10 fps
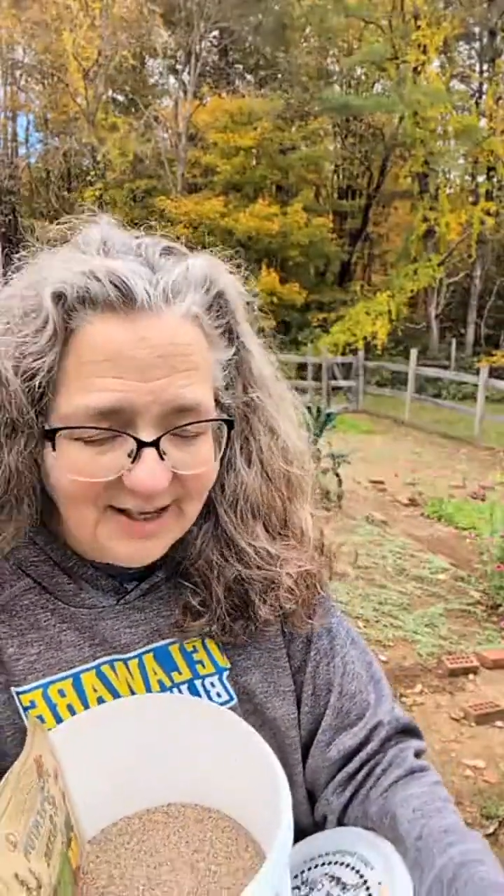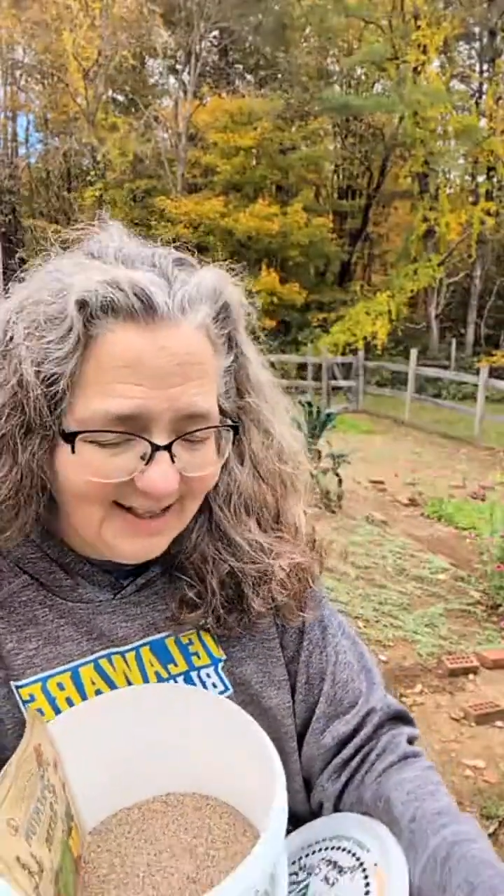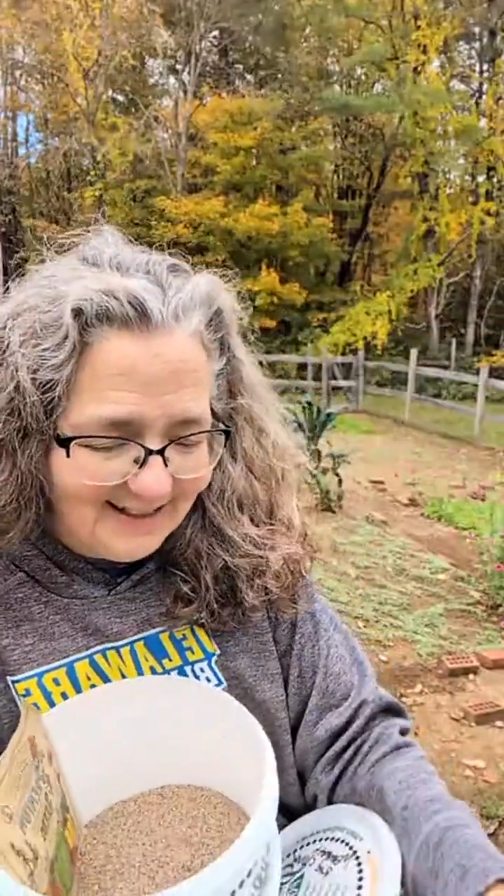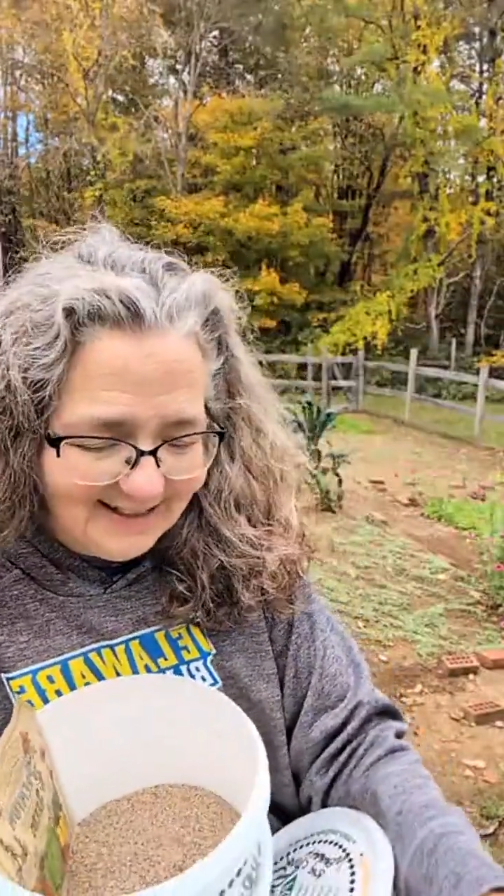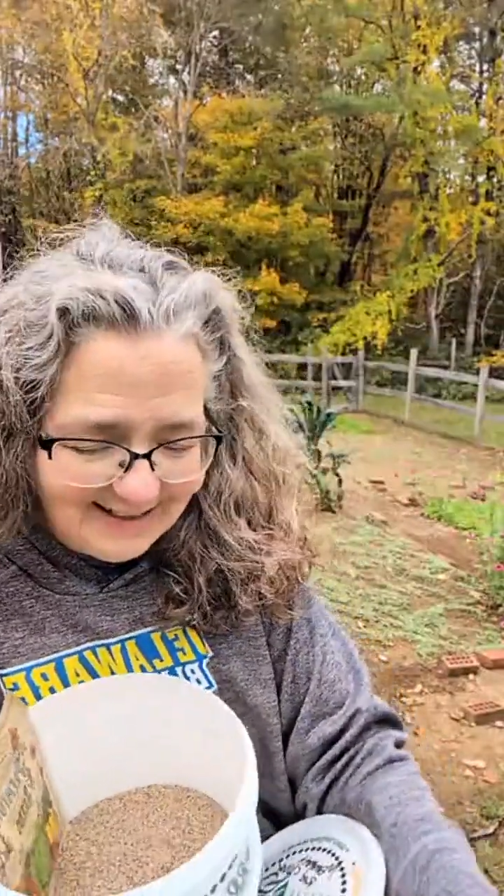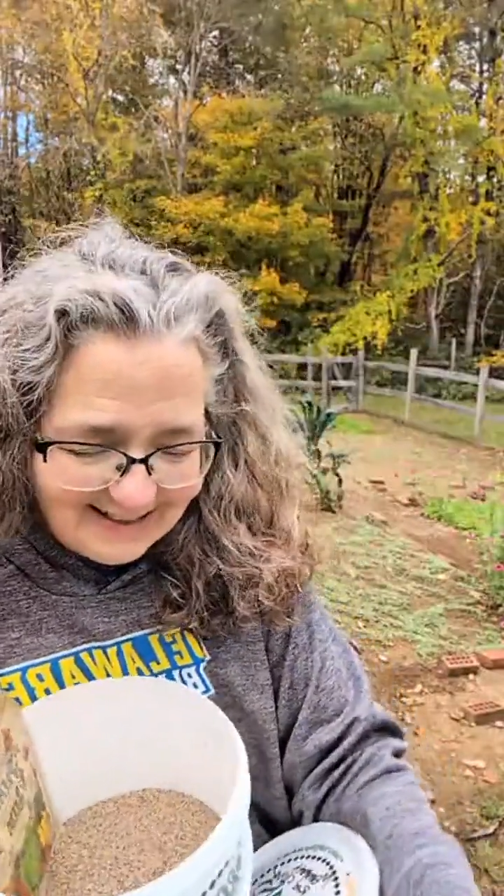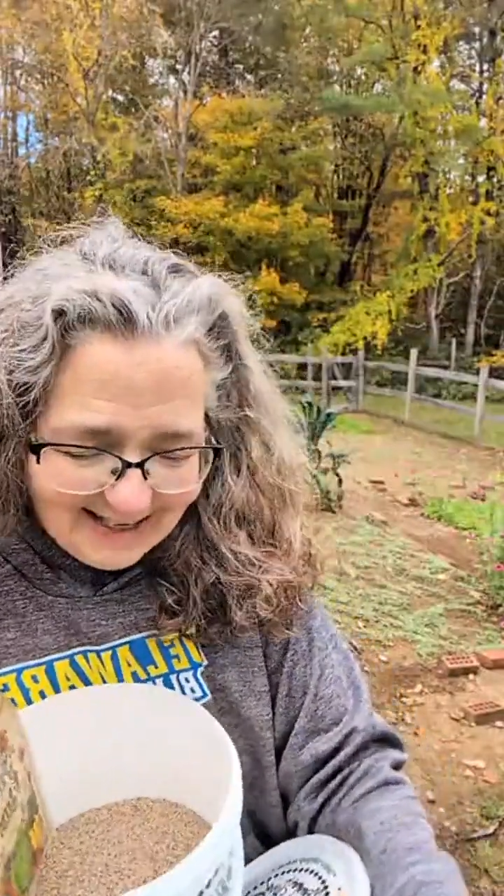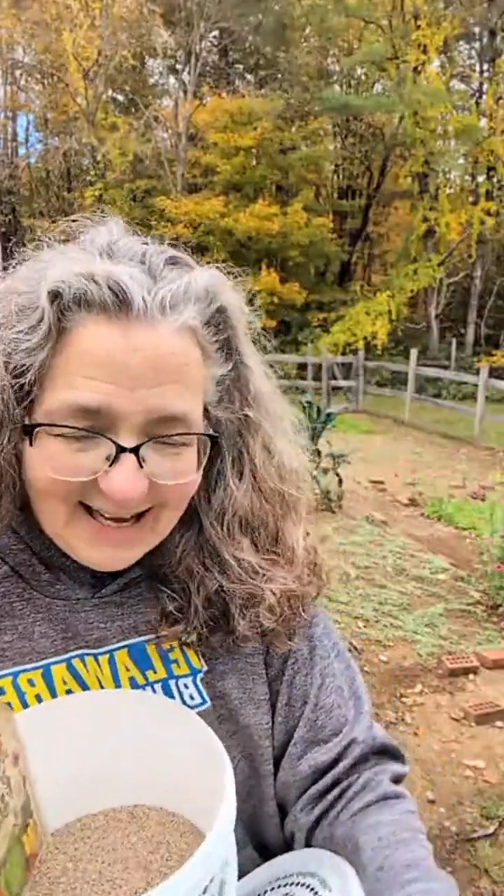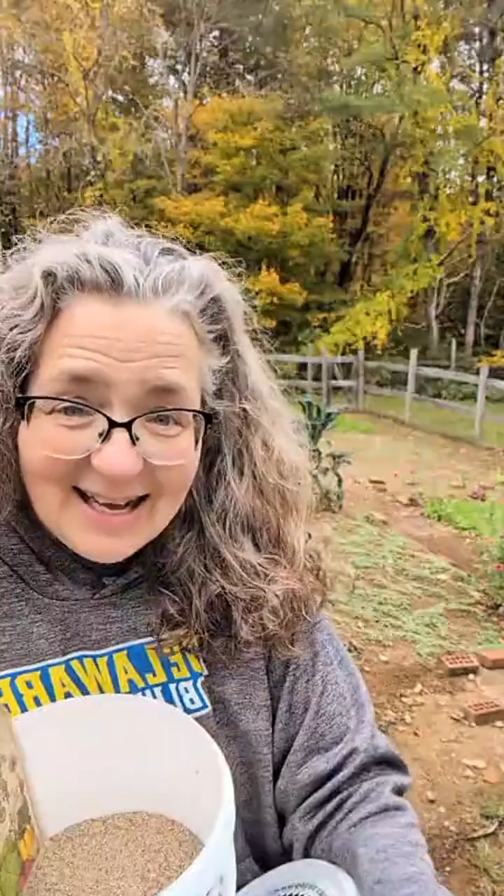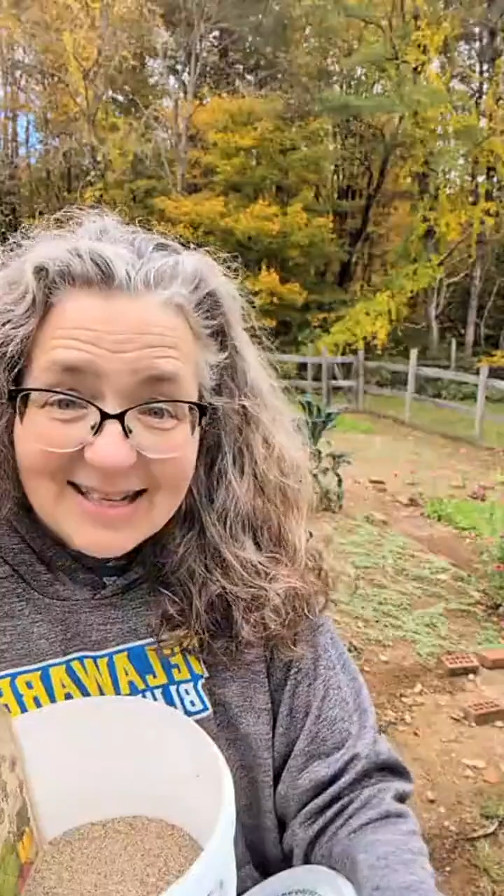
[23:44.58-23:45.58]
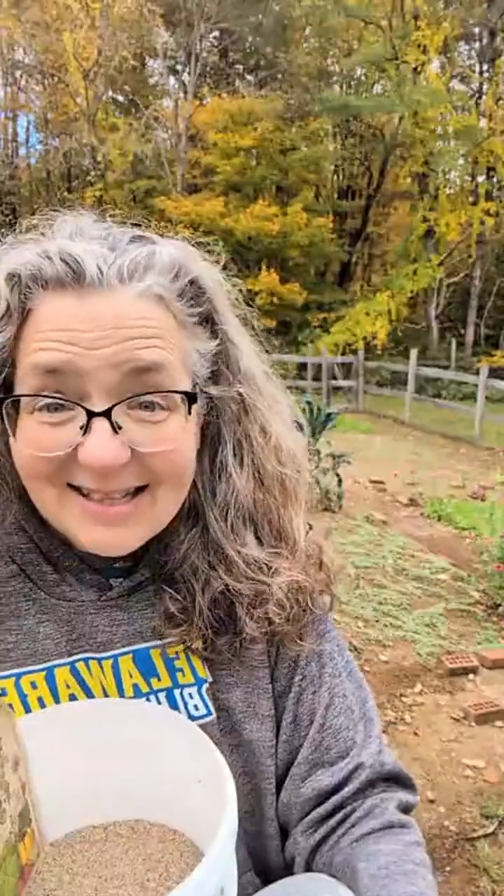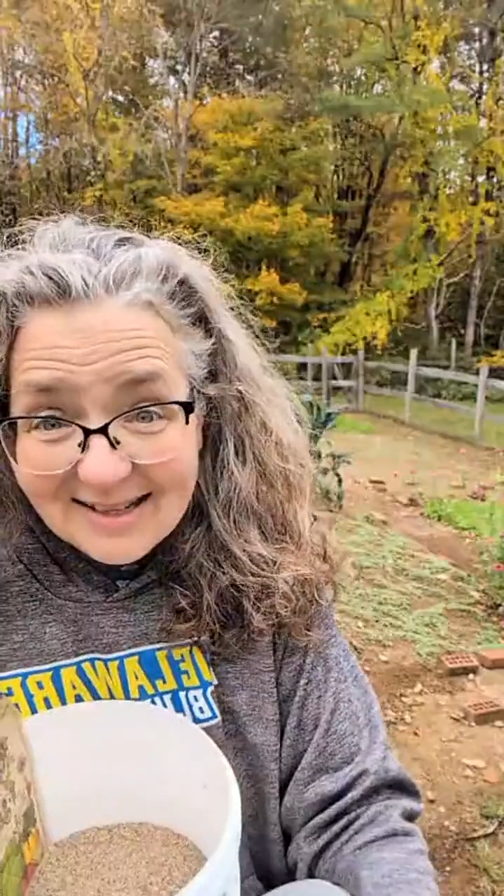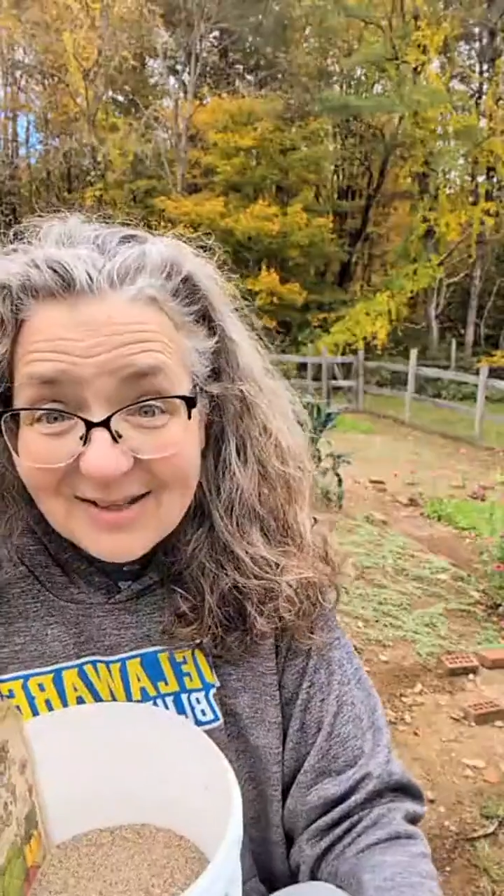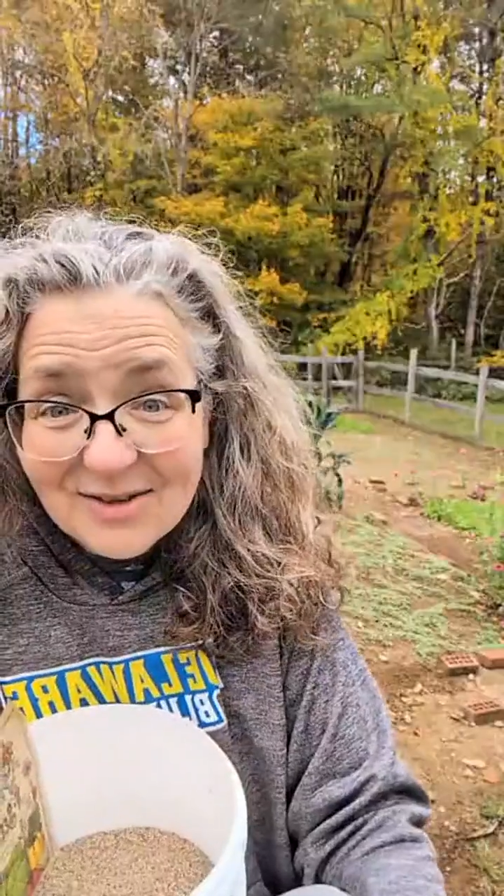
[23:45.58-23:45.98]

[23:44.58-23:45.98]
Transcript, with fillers: garden. it's